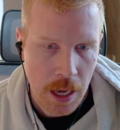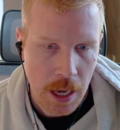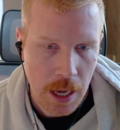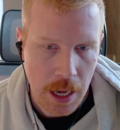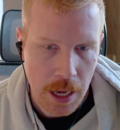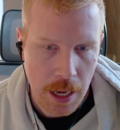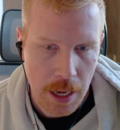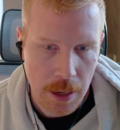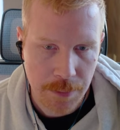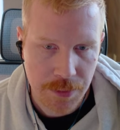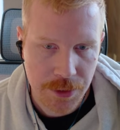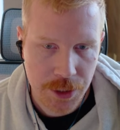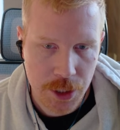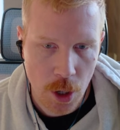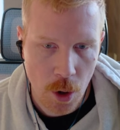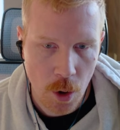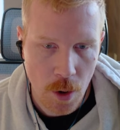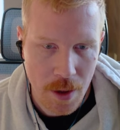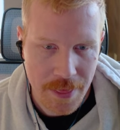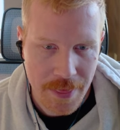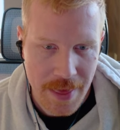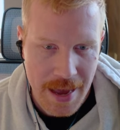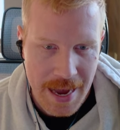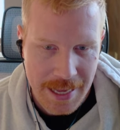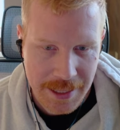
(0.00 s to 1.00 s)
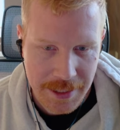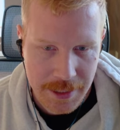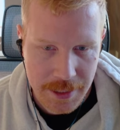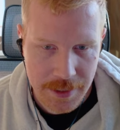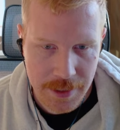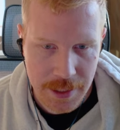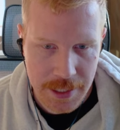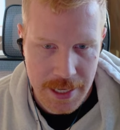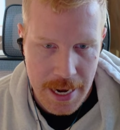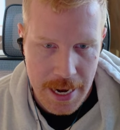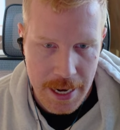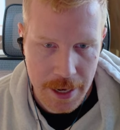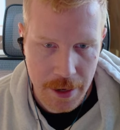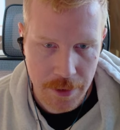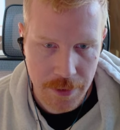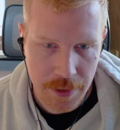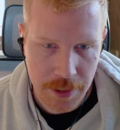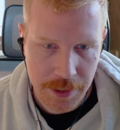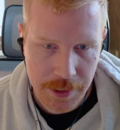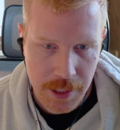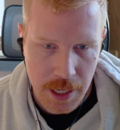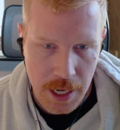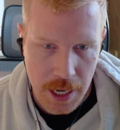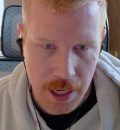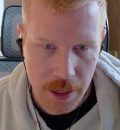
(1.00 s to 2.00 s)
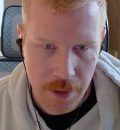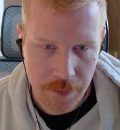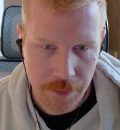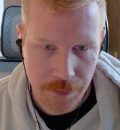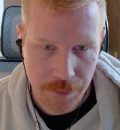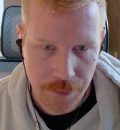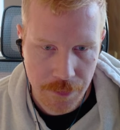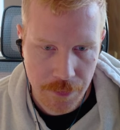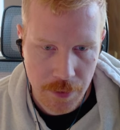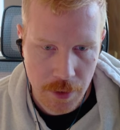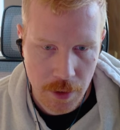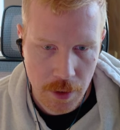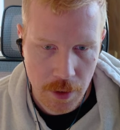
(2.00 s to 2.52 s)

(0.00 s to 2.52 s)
So that's the data that's kind of